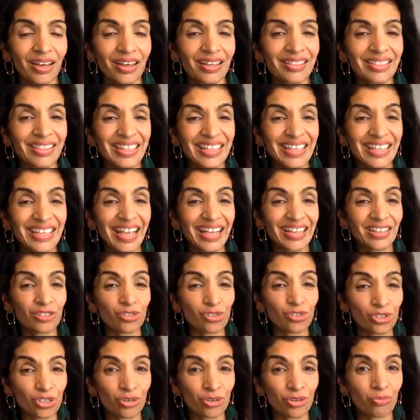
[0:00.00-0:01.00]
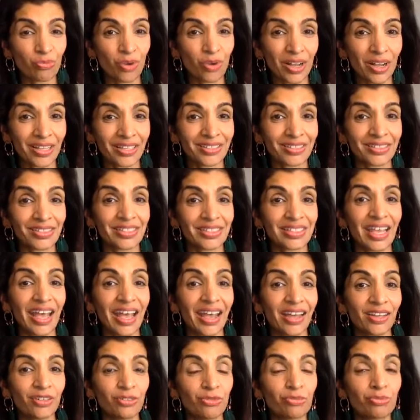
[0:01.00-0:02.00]
The ancient ones
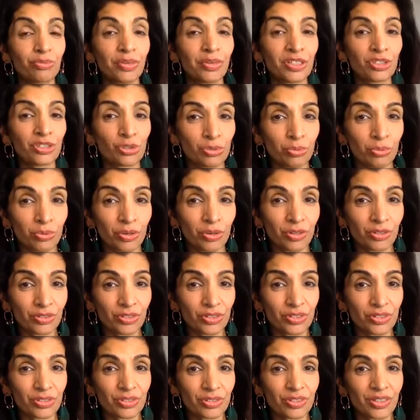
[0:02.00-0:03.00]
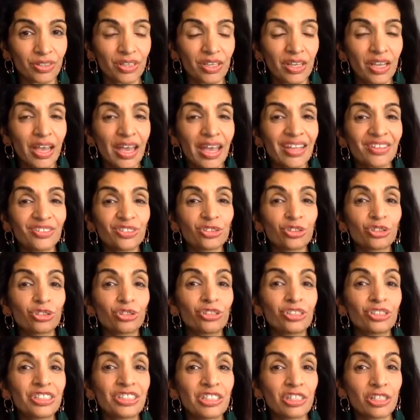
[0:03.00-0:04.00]
had rituals and
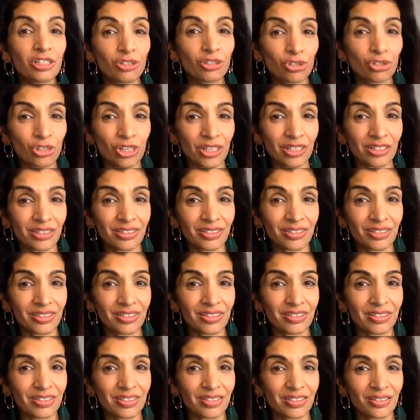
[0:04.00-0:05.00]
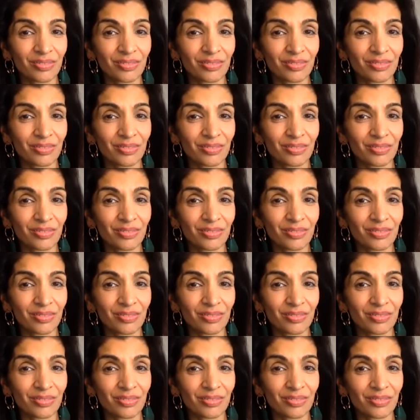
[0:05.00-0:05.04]
traditions,